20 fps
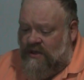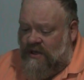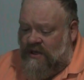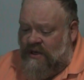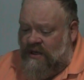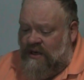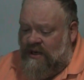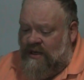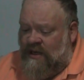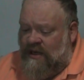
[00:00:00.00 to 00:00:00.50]

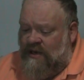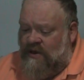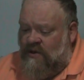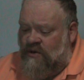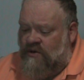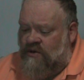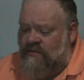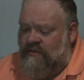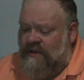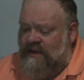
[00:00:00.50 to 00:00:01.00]
not know
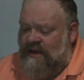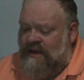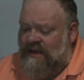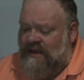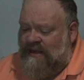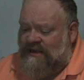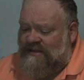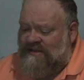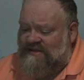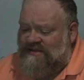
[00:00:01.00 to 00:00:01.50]
their
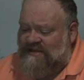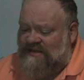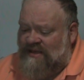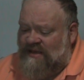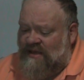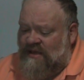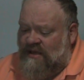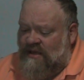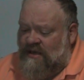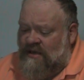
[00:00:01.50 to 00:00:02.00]
meanings
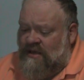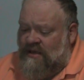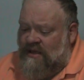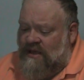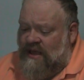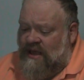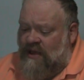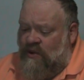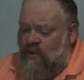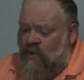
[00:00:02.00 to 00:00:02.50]

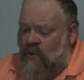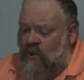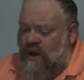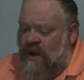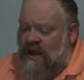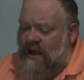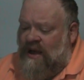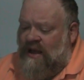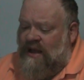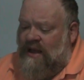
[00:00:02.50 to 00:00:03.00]
and
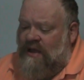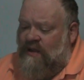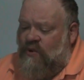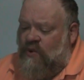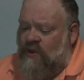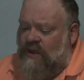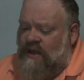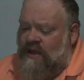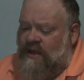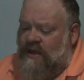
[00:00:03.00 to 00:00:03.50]
why
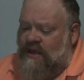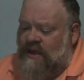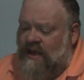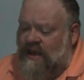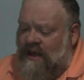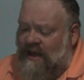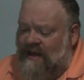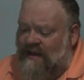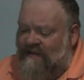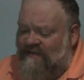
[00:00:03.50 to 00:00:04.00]
we
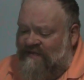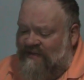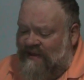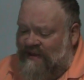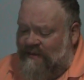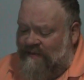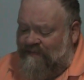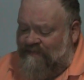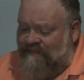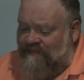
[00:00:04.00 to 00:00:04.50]
have
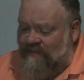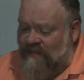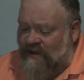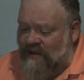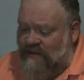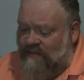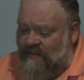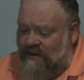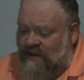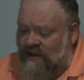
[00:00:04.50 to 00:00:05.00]
them.
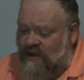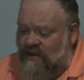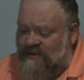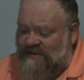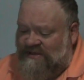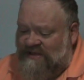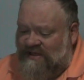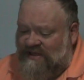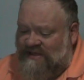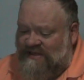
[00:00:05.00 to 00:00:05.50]
Below is
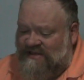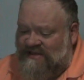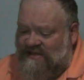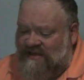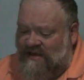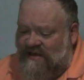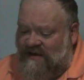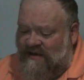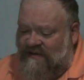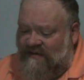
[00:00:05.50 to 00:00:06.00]
a list
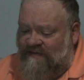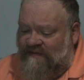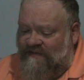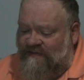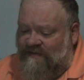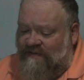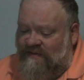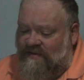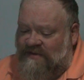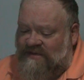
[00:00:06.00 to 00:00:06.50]
of
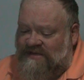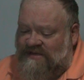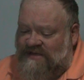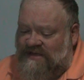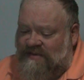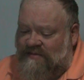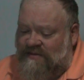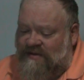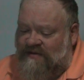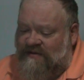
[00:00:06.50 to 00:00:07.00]

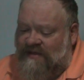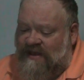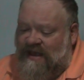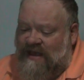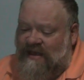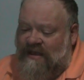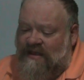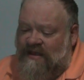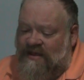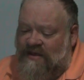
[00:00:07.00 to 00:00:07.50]
some of
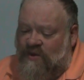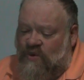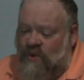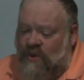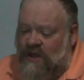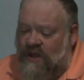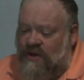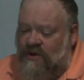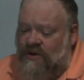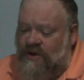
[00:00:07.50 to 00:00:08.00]
the
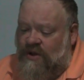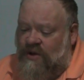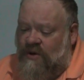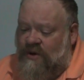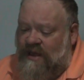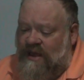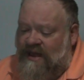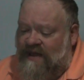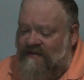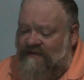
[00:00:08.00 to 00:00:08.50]
well-known
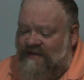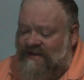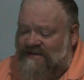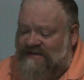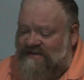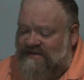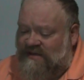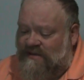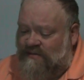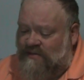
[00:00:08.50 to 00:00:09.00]
Advent
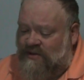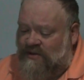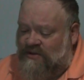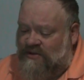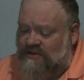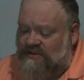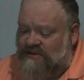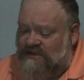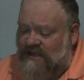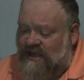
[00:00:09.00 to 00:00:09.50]

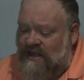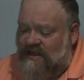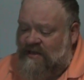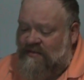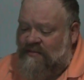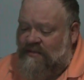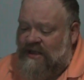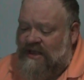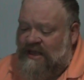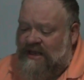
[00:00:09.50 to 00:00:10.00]
symbols and the
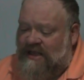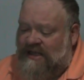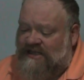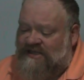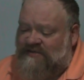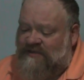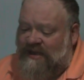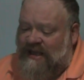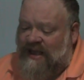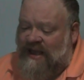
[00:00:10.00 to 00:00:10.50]

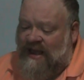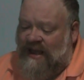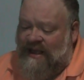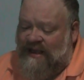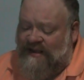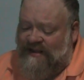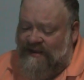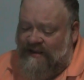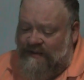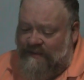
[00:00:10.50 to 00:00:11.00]
meanings
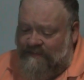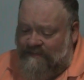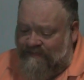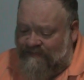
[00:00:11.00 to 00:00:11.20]
behind them.